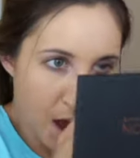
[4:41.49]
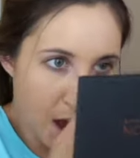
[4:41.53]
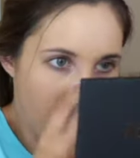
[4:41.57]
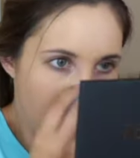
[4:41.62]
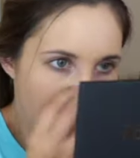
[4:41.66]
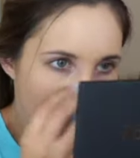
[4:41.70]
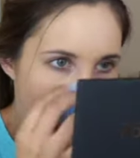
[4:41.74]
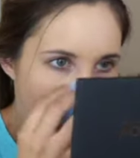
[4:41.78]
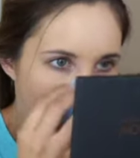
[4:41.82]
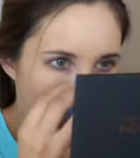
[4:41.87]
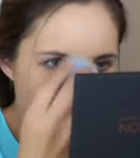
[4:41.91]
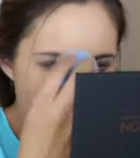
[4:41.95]

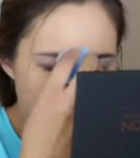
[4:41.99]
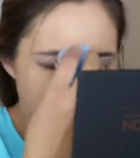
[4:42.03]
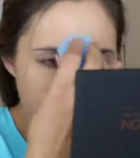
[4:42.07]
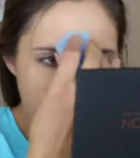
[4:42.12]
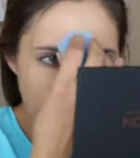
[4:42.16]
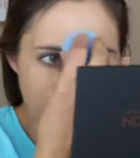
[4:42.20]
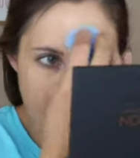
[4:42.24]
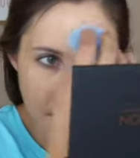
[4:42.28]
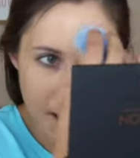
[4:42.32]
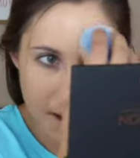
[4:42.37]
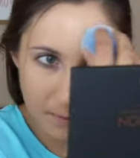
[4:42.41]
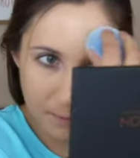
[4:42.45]
I will
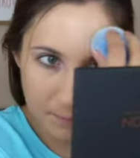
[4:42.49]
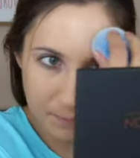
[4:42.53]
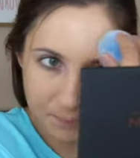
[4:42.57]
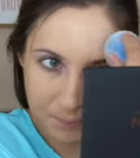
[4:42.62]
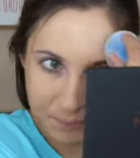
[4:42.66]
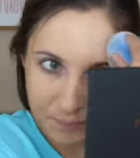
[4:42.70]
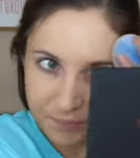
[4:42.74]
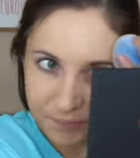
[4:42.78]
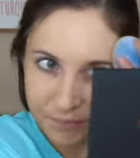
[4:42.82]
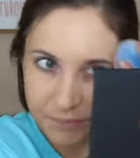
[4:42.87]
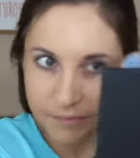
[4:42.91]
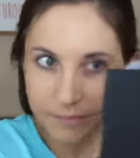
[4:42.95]
say
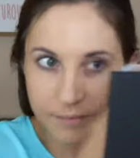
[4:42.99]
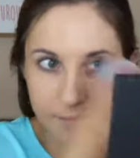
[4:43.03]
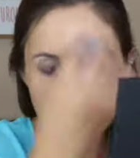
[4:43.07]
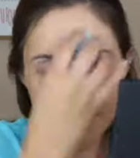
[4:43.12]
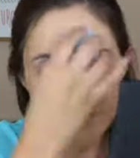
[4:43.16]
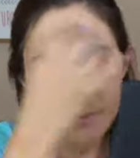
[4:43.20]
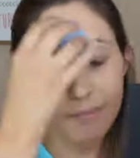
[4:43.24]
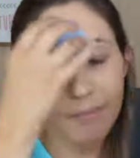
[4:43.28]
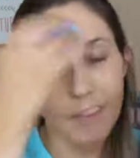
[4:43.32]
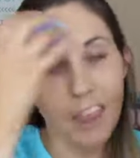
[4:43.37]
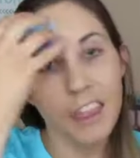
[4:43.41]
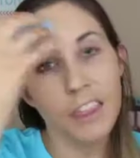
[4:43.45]

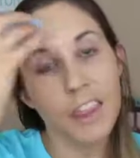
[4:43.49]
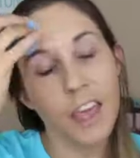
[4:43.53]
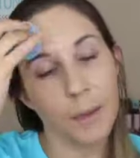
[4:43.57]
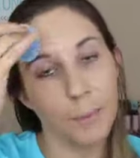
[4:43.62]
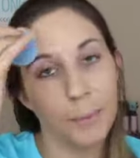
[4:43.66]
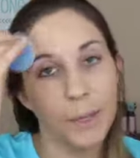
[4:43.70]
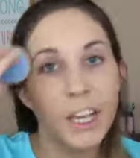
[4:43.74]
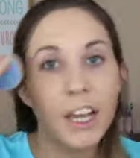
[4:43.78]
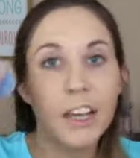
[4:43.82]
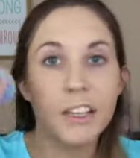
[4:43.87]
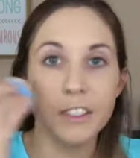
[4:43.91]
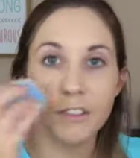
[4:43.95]
that
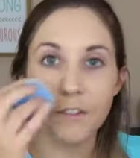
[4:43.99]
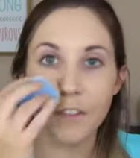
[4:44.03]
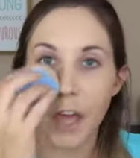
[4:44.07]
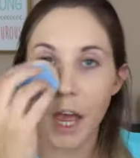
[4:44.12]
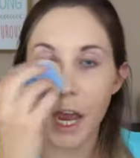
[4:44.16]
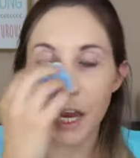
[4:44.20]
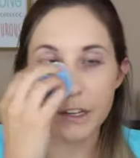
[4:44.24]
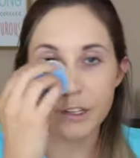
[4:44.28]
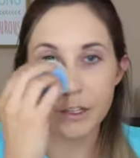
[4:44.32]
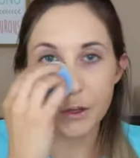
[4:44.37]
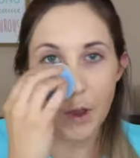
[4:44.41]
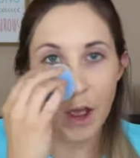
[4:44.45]
because of
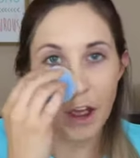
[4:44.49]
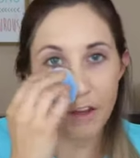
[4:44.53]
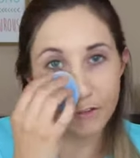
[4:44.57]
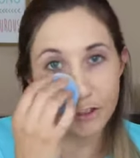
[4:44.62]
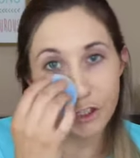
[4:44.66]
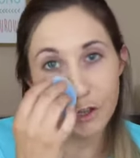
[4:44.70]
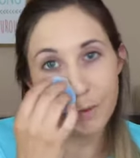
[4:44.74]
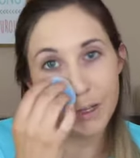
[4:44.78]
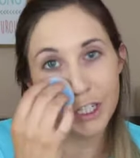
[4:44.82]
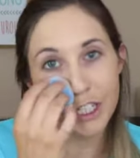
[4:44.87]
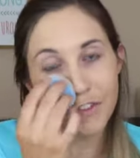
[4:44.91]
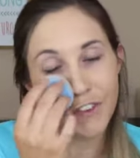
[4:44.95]
that, I do have
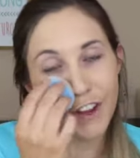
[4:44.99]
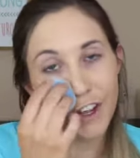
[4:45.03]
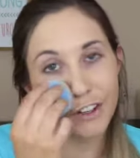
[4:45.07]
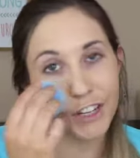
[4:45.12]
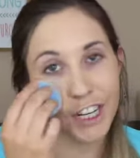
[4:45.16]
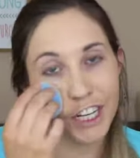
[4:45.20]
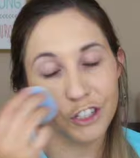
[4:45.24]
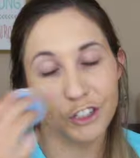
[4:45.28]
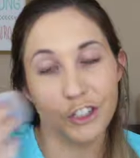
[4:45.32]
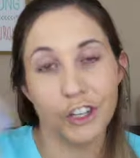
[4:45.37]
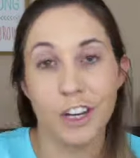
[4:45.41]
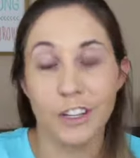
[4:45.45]
too much
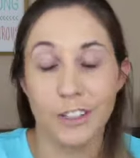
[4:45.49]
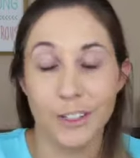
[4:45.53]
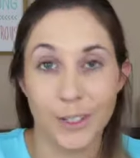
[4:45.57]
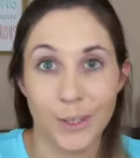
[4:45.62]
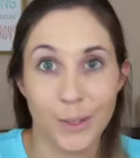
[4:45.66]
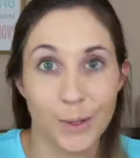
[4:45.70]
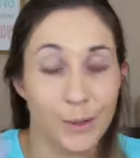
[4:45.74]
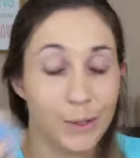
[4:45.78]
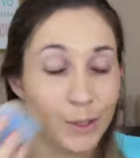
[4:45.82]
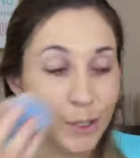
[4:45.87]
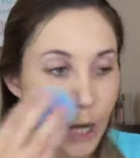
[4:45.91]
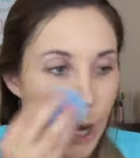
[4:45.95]
foundation on,
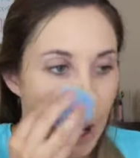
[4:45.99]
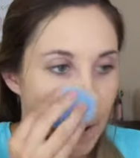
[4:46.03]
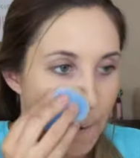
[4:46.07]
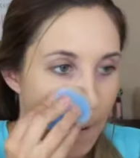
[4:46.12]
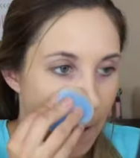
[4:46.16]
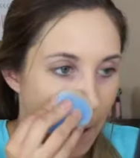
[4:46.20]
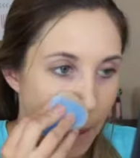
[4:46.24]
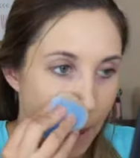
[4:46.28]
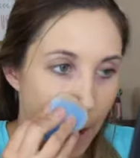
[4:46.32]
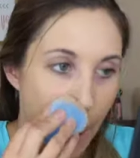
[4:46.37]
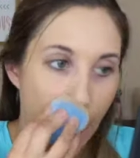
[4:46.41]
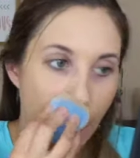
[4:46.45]
so sorry
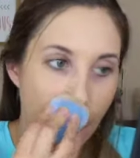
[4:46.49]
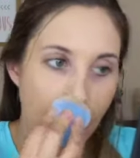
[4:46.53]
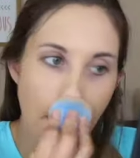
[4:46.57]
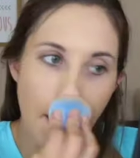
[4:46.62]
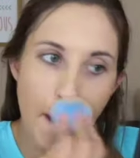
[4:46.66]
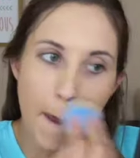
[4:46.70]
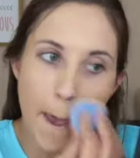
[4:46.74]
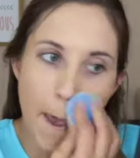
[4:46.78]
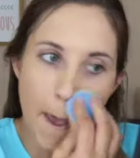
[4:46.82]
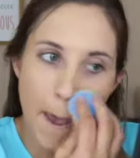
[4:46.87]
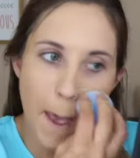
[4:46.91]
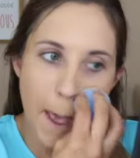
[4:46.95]
about that.
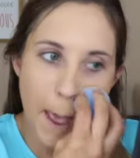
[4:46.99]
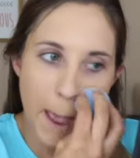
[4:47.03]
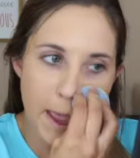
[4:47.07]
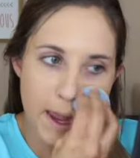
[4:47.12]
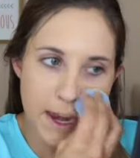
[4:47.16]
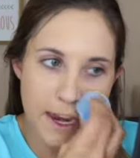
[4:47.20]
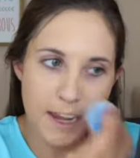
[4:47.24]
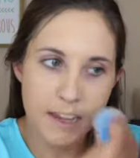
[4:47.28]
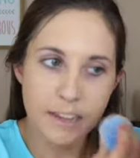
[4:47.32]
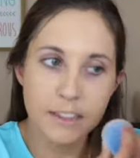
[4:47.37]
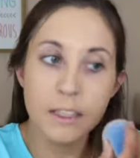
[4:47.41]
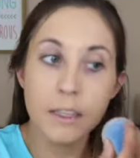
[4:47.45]

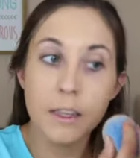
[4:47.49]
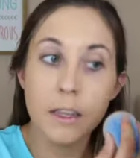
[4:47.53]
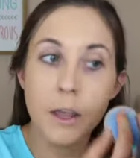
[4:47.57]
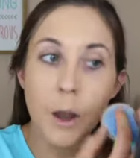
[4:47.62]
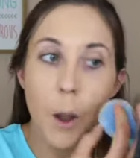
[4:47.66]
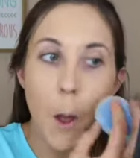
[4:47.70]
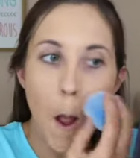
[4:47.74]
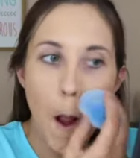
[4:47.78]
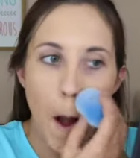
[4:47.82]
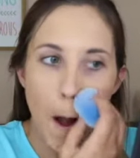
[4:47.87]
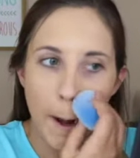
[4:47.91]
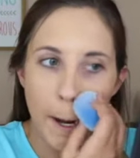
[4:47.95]
It is a
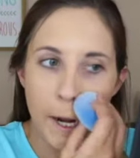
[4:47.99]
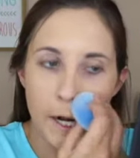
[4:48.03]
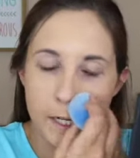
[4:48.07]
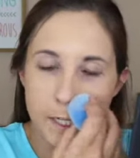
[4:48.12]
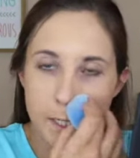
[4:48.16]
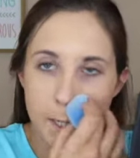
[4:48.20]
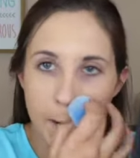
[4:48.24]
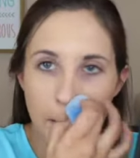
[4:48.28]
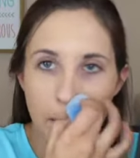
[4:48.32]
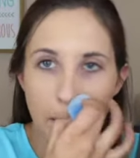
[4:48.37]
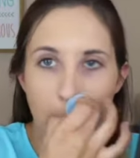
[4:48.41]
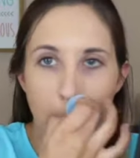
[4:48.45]
little hard
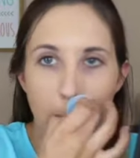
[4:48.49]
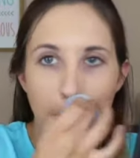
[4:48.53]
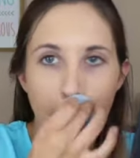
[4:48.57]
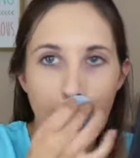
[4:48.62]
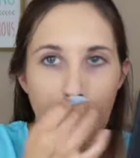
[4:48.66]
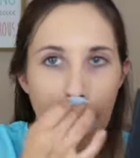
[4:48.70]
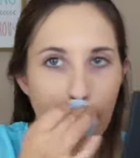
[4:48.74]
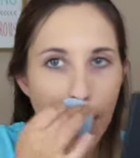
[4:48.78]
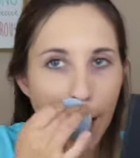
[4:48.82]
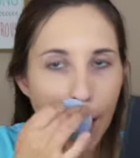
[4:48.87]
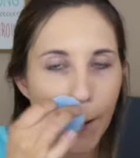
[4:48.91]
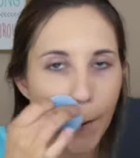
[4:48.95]
to get
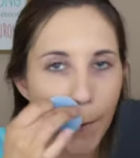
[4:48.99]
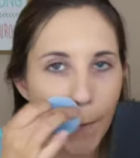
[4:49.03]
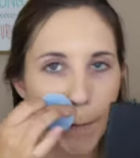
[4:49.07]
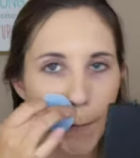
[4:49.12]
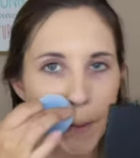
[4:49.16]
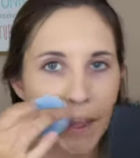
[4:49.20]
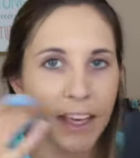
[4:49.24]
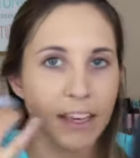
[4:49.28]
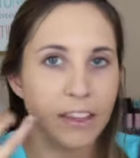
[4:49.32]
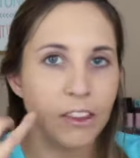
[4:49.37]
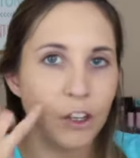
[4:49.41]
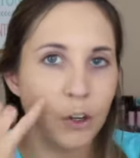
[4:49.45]
into
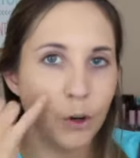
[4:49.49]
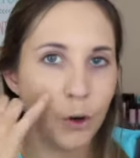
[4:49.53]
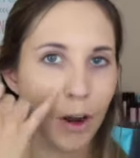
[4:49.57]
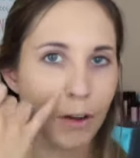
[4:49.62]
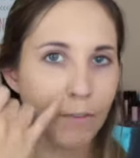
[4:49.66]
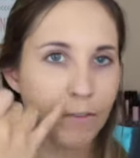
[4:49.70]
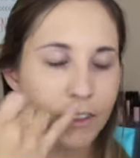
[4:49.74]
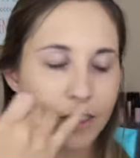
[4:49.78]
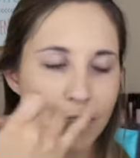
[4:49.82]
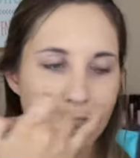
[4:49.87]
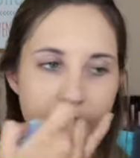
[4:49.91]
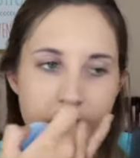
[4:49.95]
like the
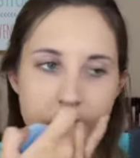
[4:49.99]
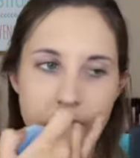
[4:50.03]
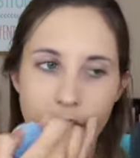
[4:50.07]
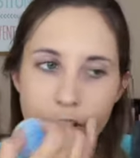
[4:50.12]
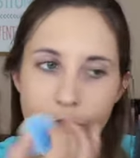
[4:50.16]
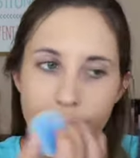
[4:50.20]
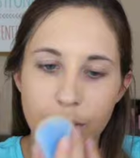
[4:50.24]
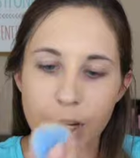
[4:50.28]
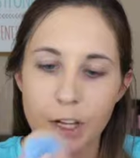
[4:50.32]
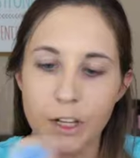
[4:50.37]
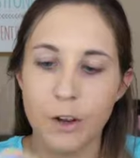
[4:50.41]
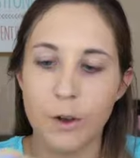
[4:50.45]
crevices
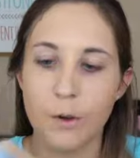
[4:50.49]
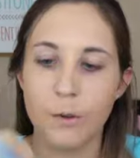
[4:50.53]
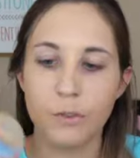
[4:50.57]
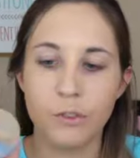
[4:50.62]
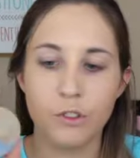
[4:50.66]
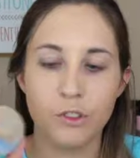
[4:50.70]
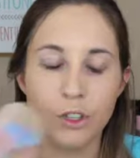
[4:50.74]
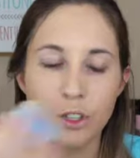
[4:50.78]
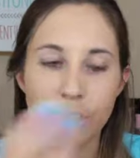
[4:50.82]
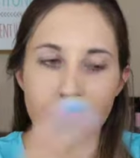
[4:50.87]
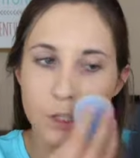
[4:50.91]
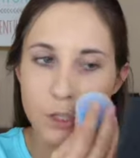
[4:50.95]
of my
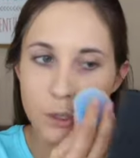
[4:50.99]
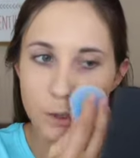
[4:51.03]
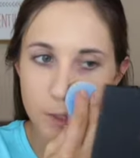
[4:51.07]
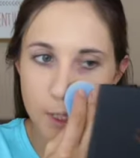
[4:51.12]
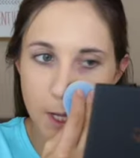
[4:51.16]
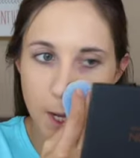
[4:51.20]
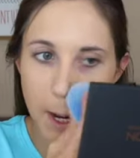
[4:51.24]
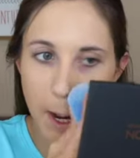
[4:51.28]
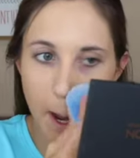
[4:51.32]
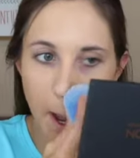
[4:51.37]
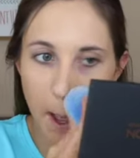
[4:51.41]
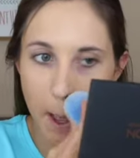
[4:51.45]
nose just
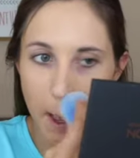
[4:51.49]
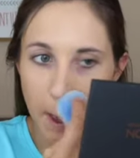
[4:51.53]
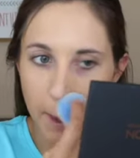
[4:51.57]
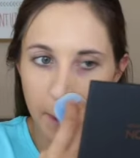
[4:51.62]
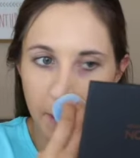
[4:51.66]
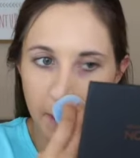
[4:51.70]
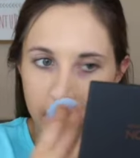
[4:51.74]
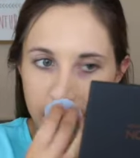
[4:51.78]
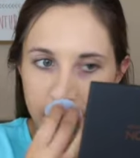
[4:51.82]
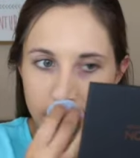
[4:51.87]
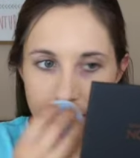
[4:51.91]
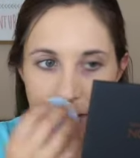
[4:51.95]
using
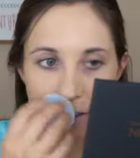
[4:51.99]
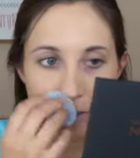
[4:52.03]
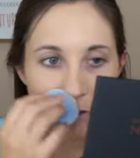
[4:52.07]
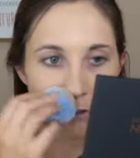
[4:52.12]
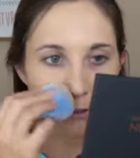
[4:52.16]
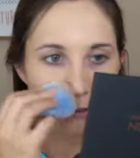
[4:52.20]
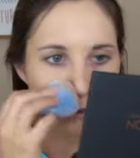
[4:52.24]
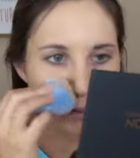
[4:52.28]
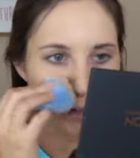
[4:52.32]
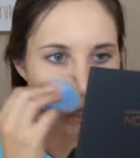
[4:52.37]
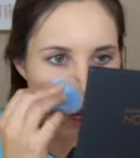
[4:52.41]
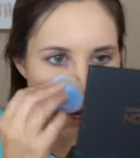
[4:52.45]
this
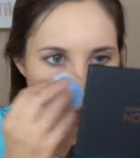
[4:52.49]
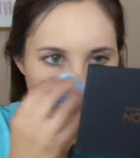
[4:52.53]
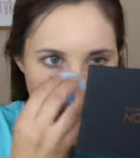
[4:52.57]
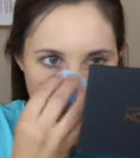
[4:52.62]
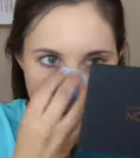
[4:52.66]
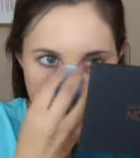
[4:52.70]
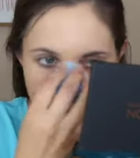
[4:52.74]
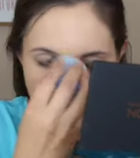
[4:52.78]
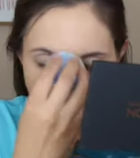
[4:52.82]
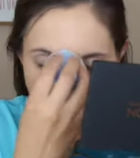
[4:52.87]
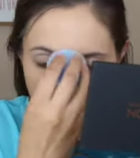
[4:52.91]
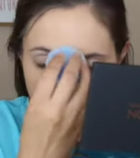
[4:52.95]
flat
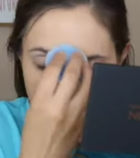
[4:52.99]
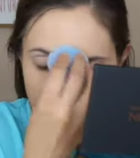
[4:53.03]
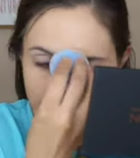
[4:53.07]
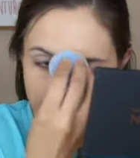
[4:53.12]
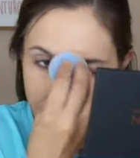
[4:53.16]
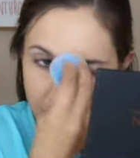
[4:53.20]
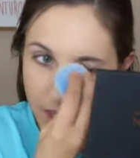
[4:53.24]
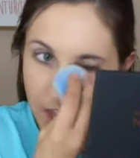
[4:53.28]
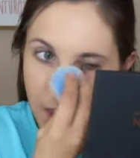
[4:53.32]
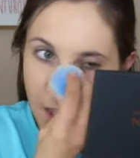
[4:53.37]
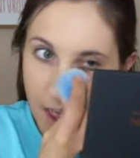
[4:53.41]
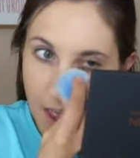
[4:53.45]

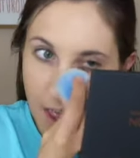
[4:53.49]
side.